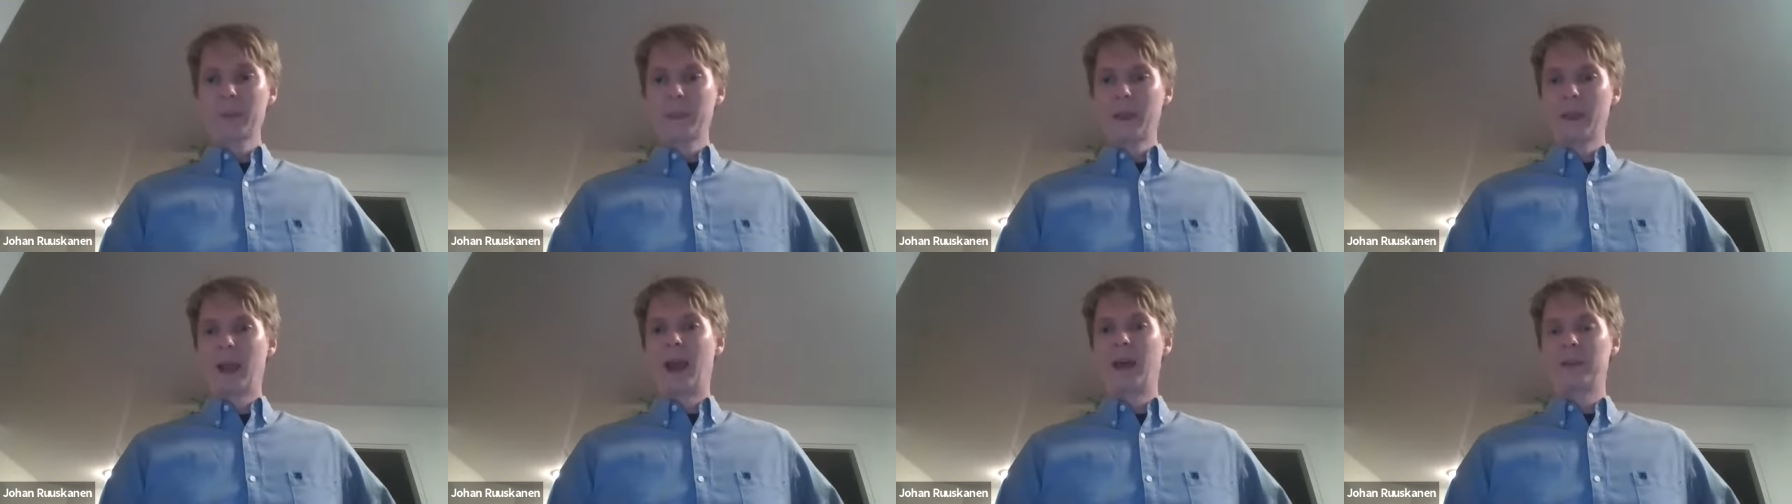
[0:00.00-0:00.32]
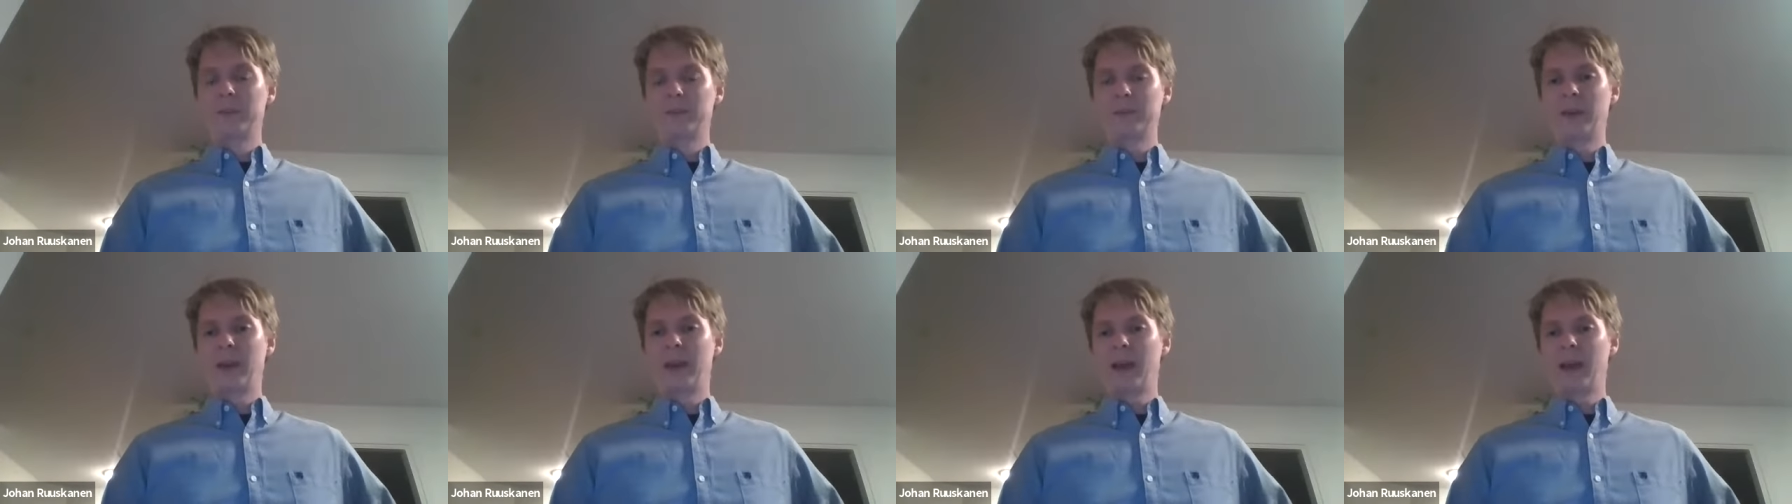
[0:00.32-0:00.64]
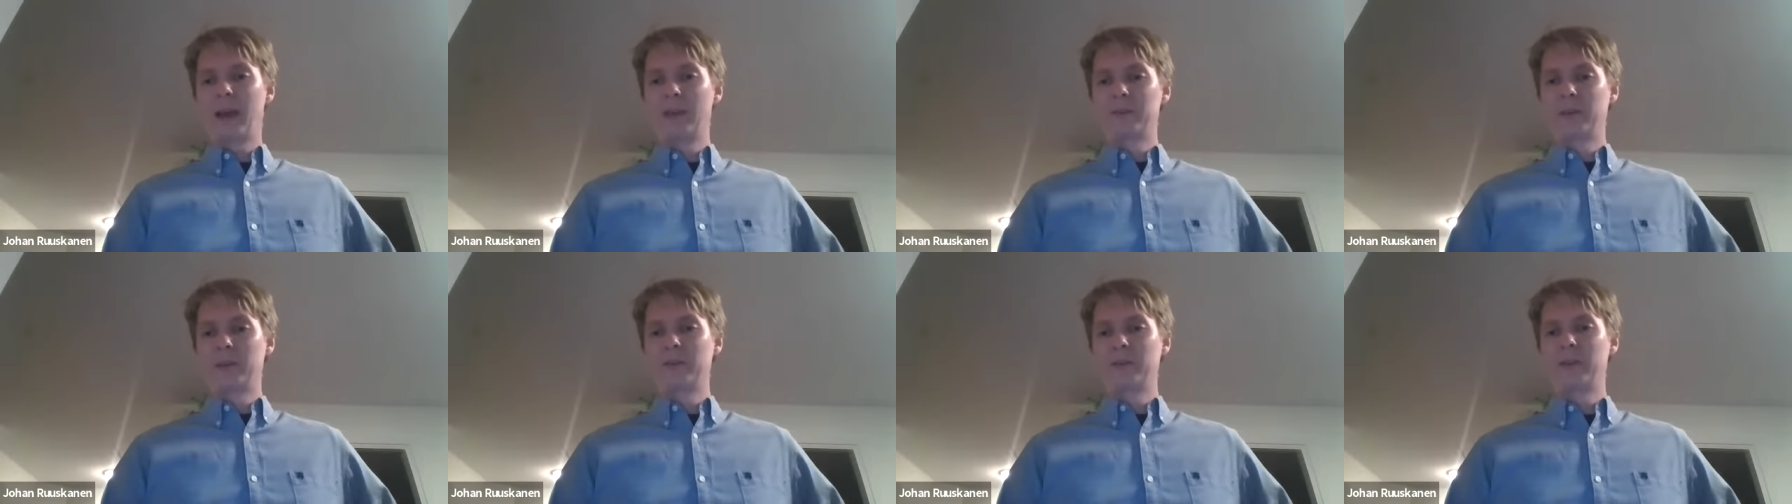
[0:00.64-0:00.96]
as
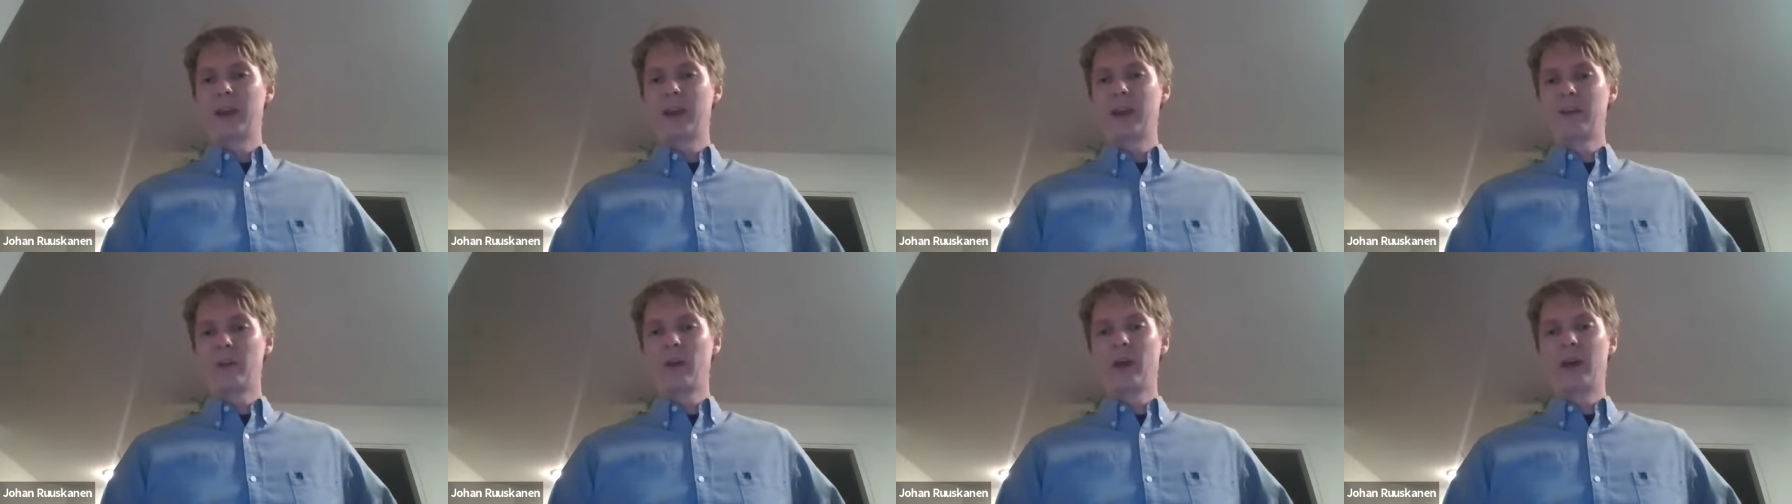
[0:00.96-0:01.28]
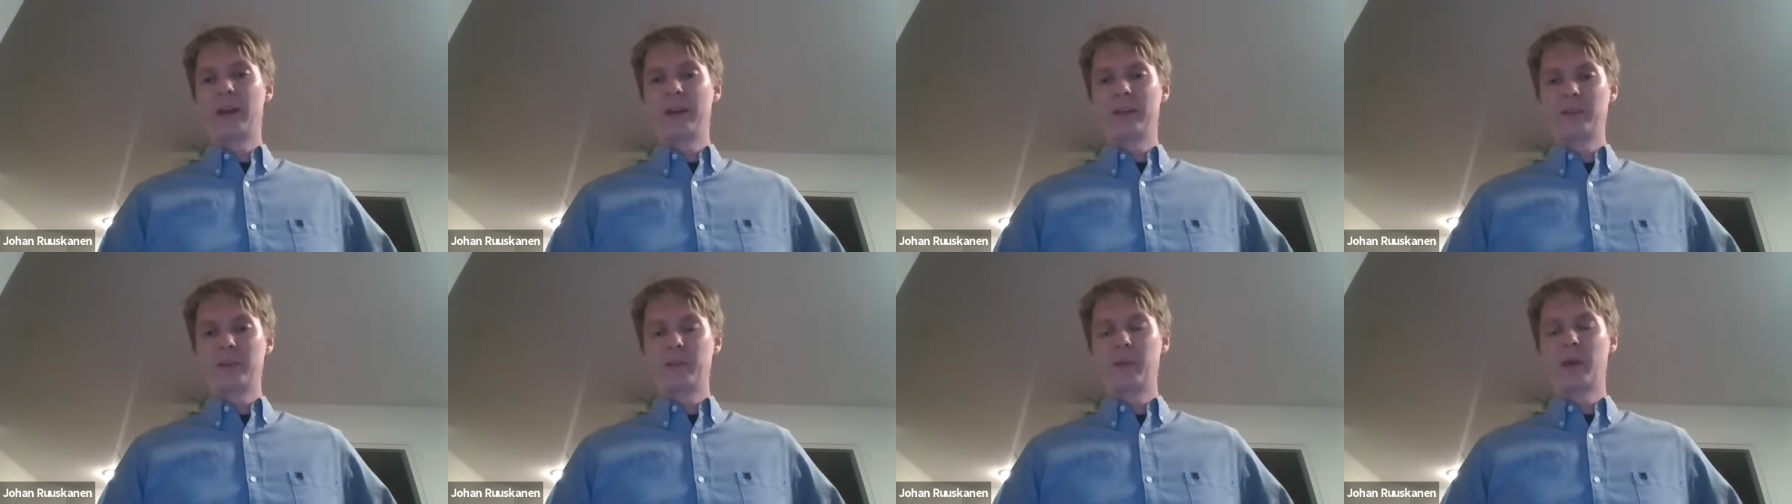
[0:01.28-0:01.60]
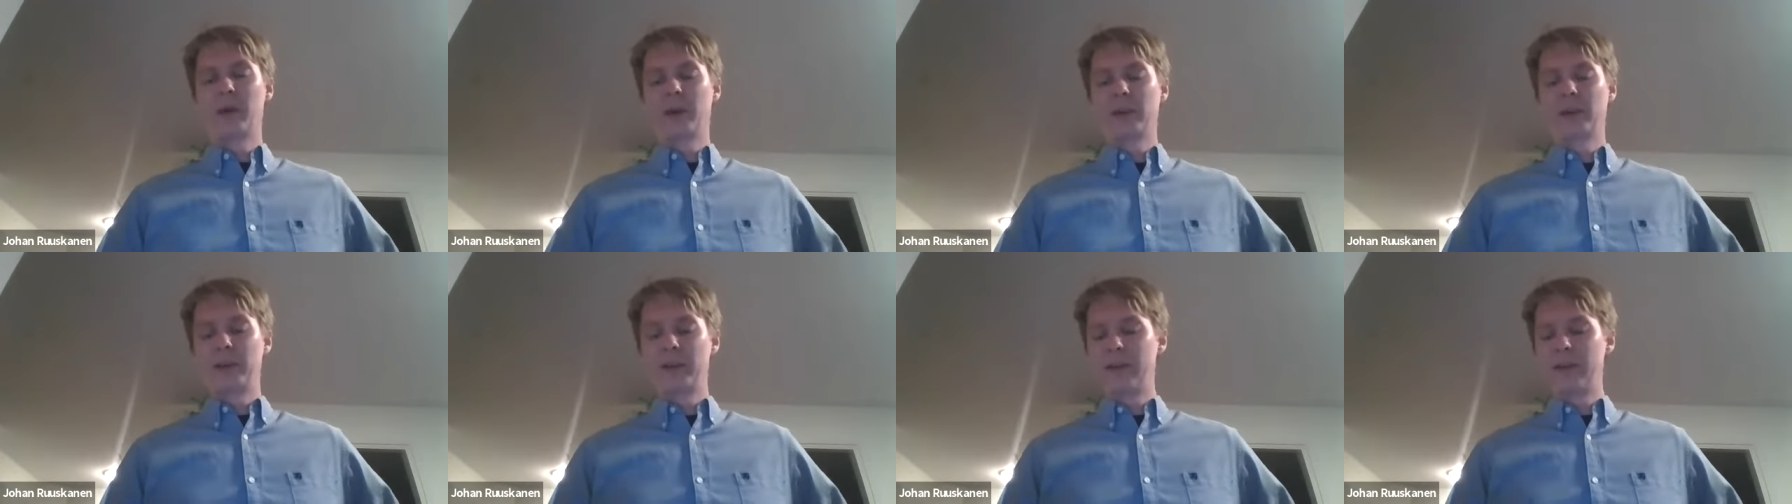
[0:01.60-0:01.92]
you can see here, and
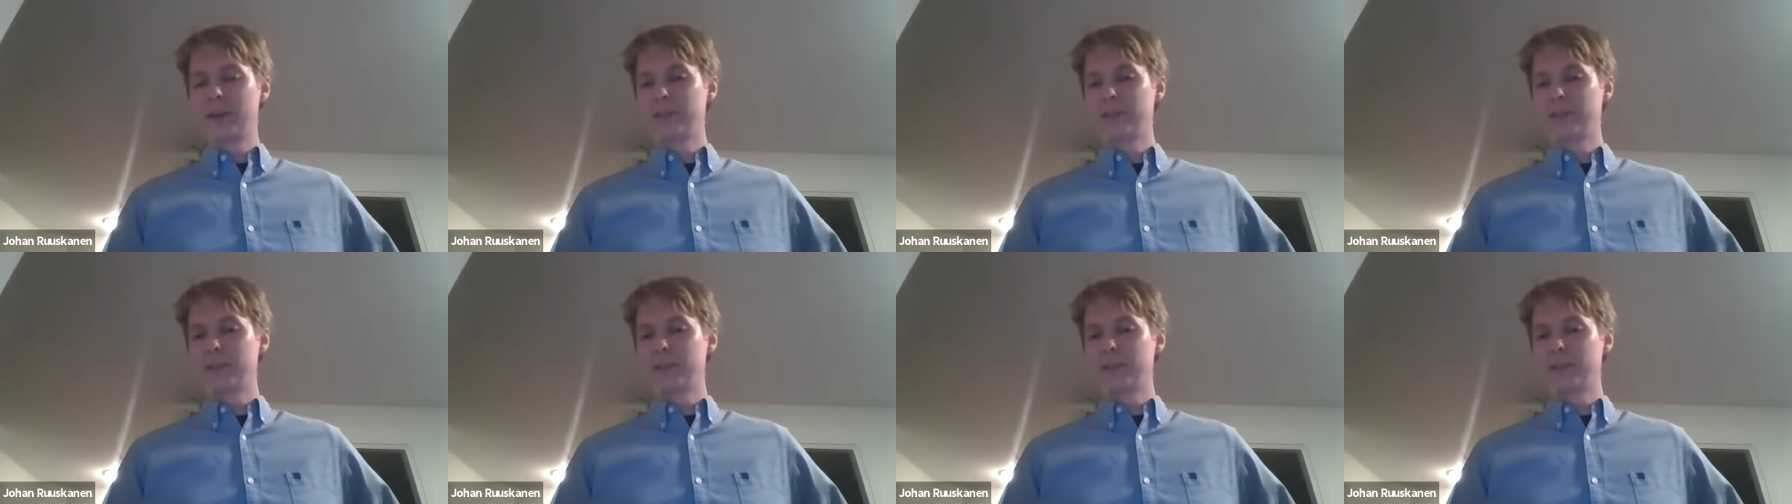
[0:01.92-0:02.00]
speculative